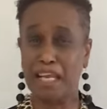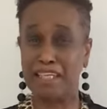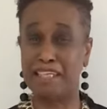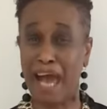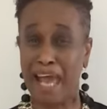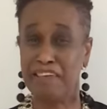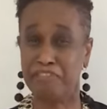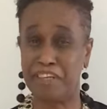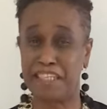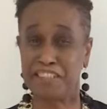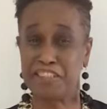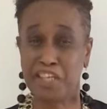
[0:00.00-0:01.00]
Life
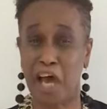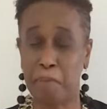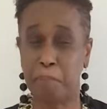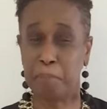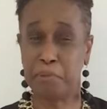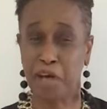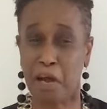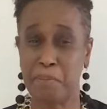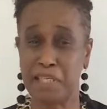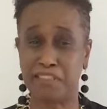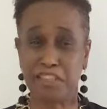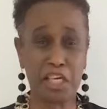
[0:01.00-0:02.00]
is not
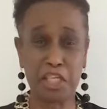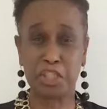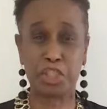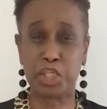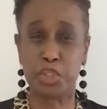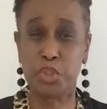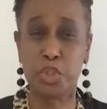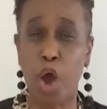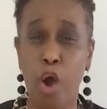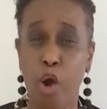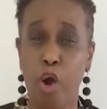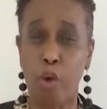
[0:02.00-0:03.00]
promised to no